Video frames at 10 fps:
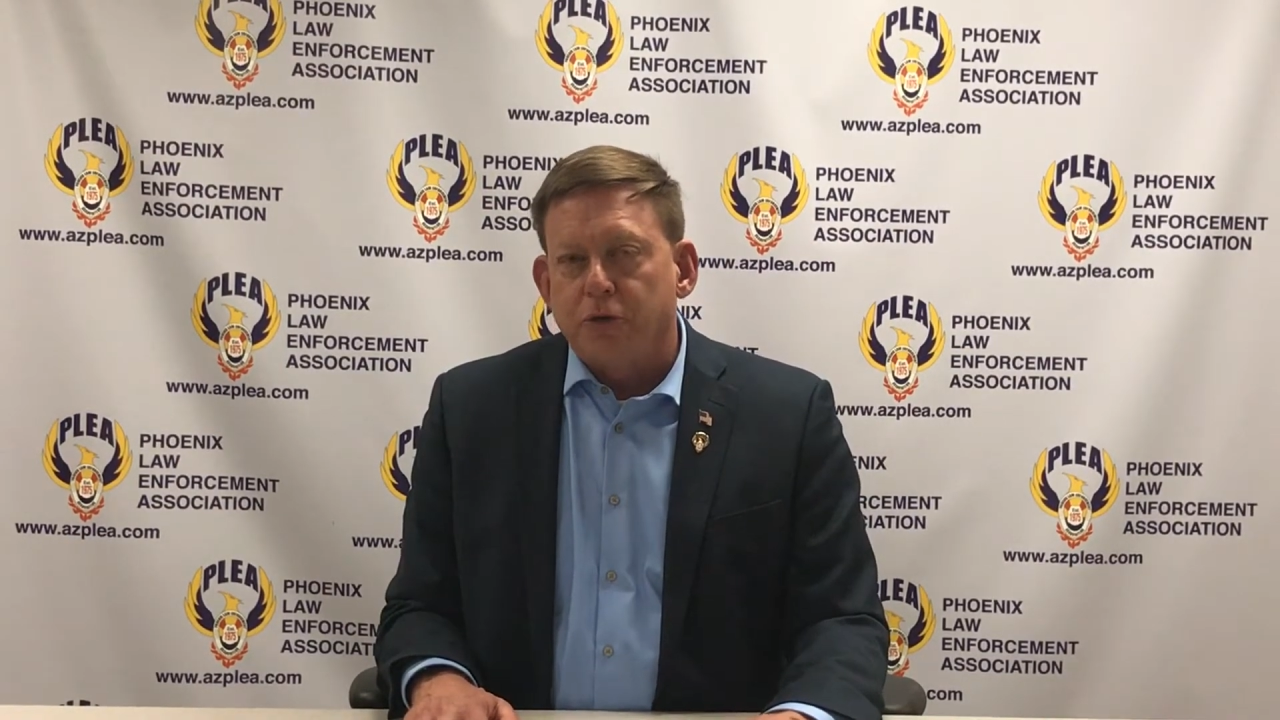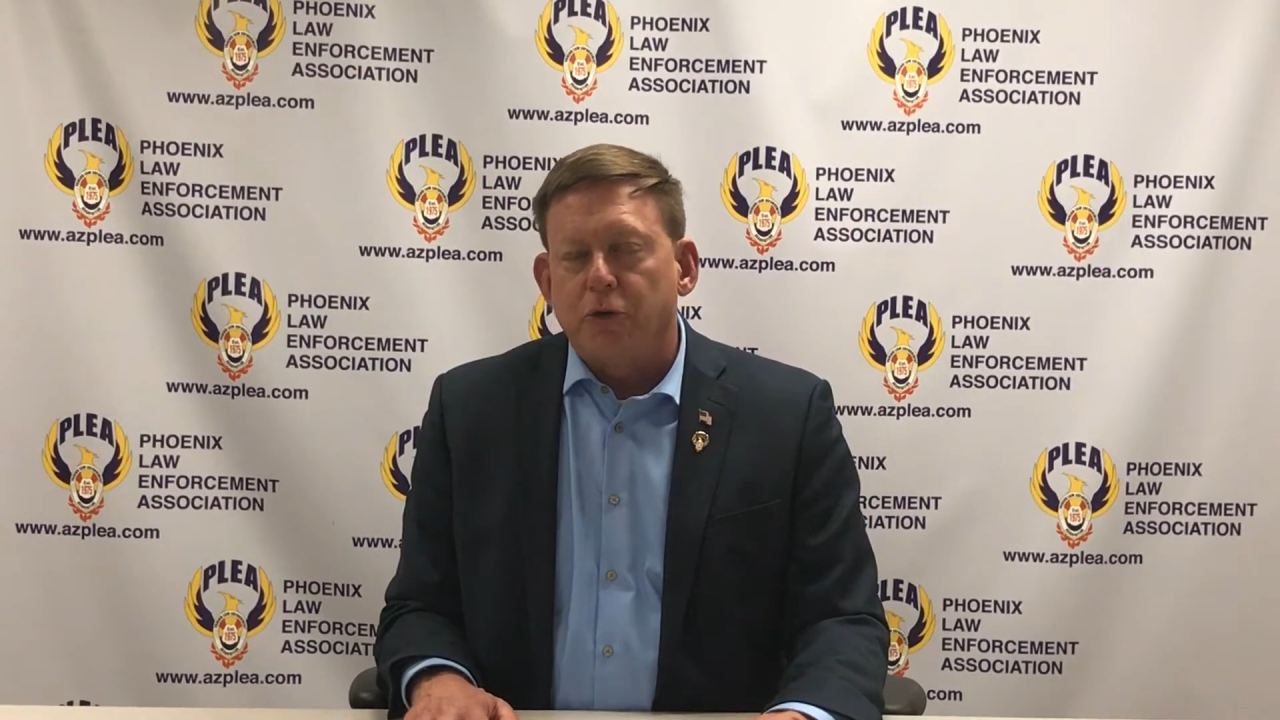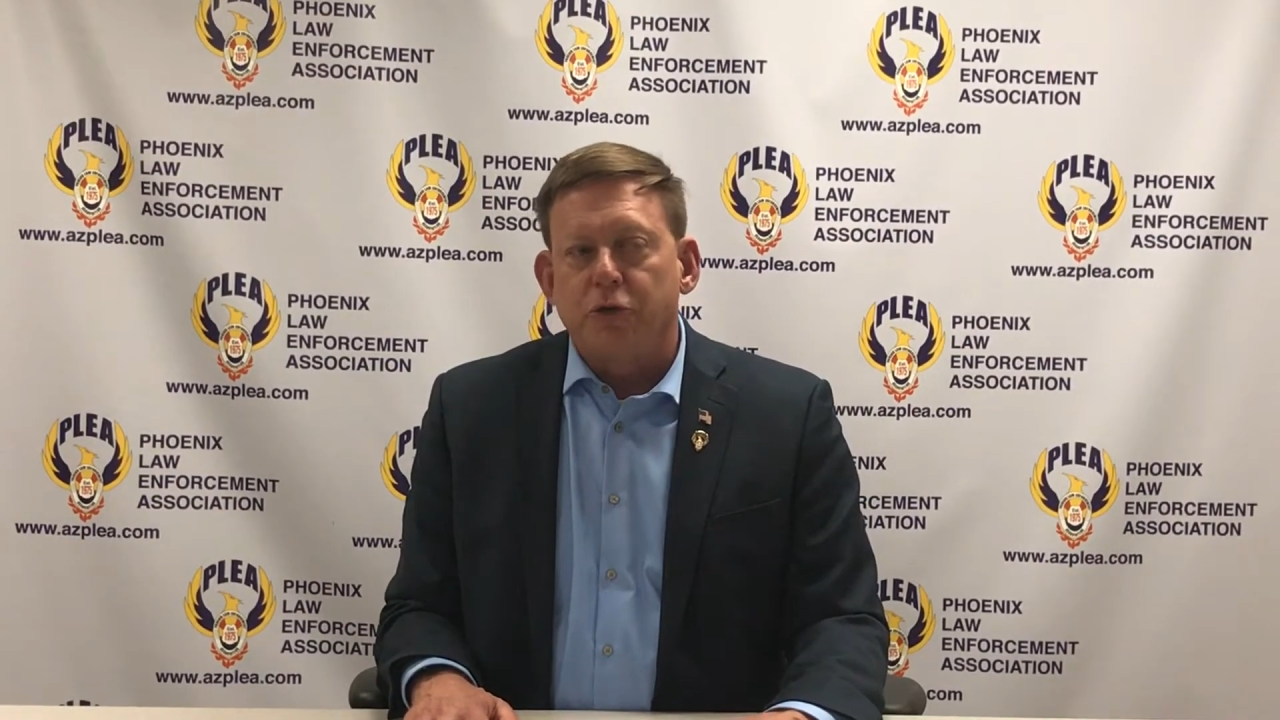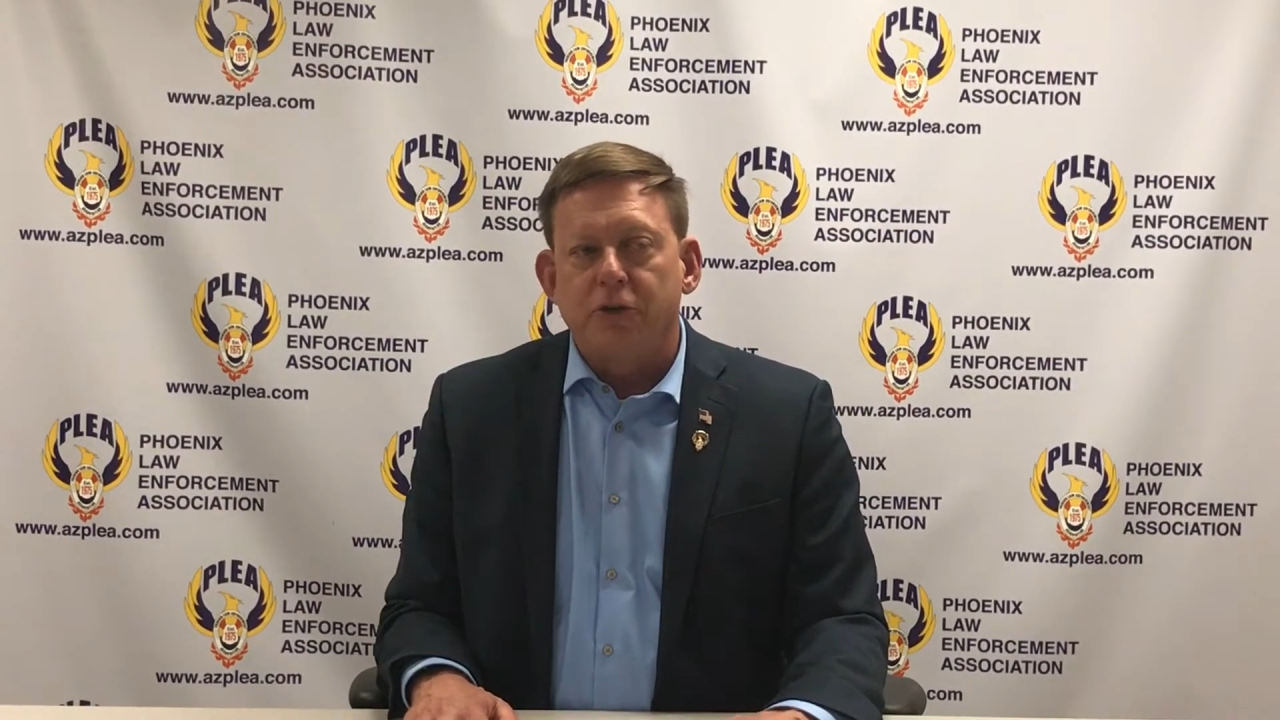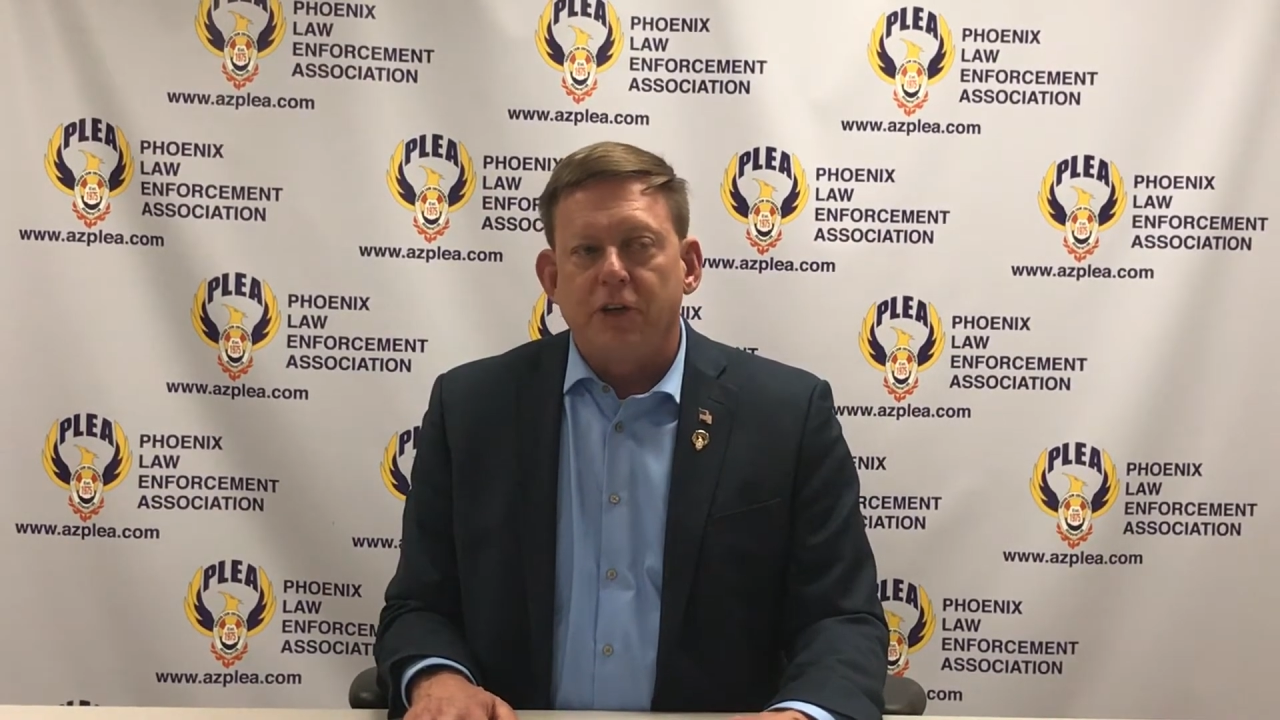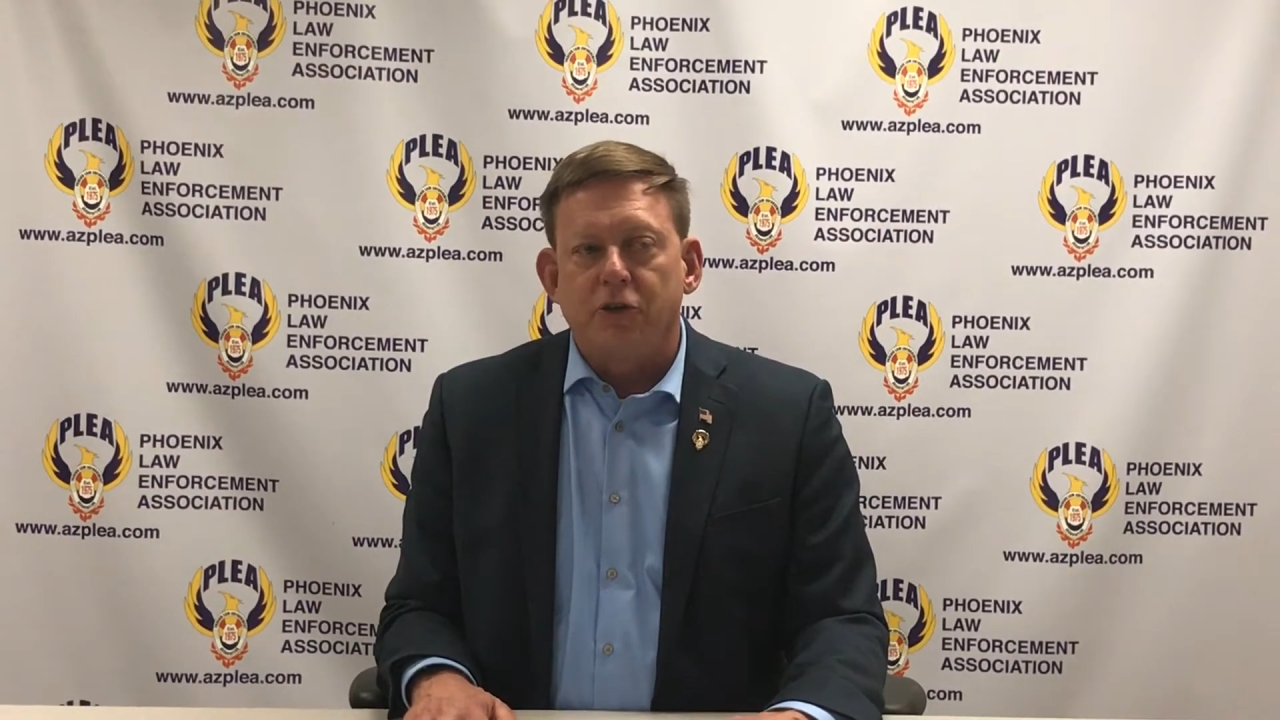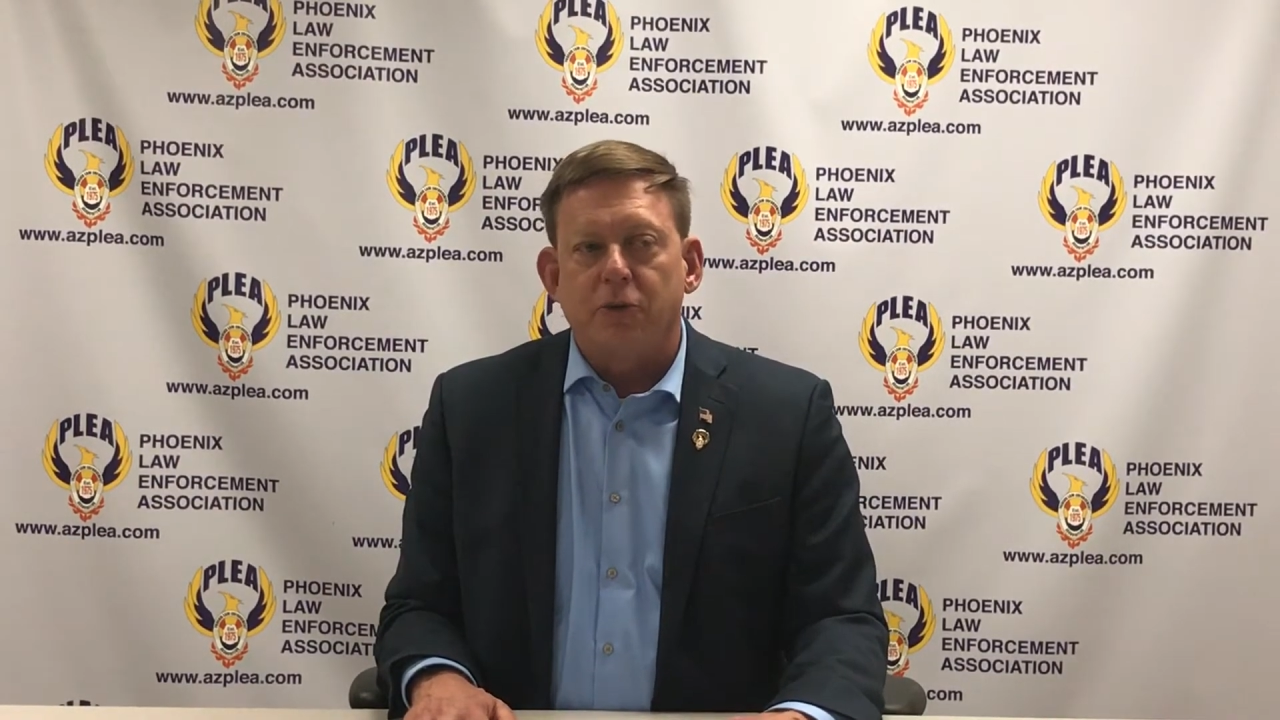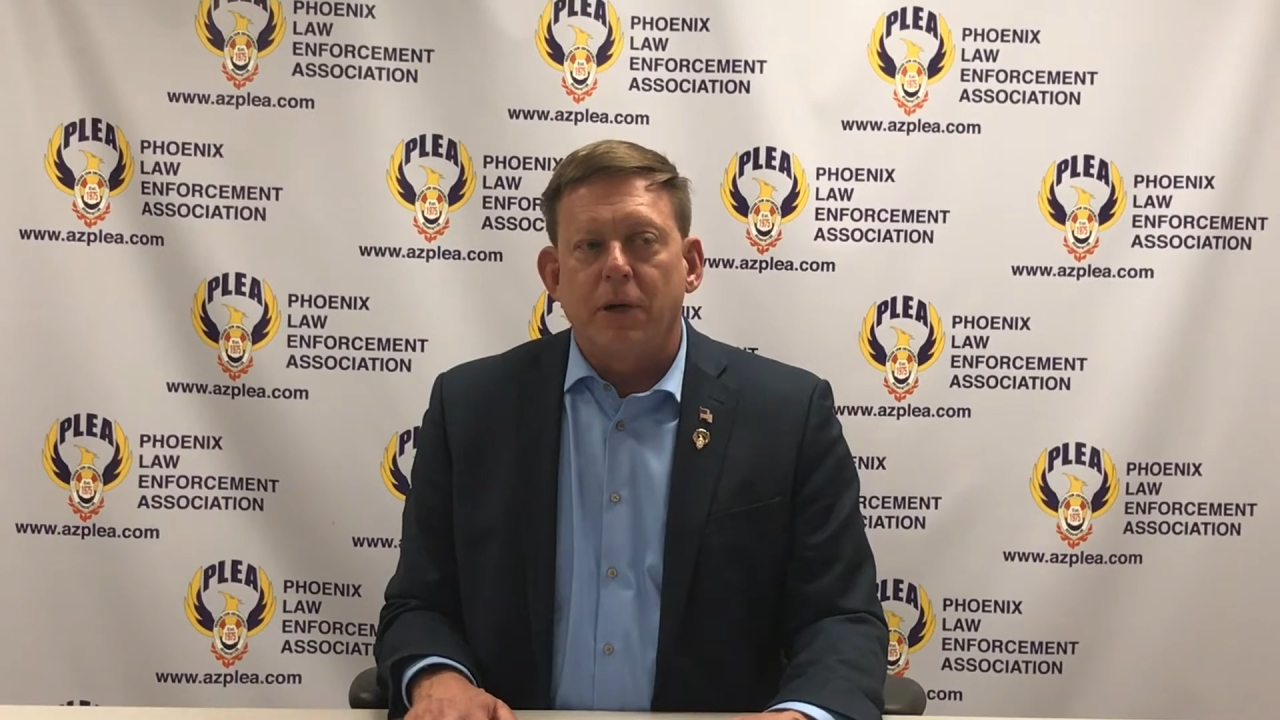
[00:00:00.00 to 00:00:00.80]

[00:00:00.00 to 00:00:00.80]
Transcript: Association,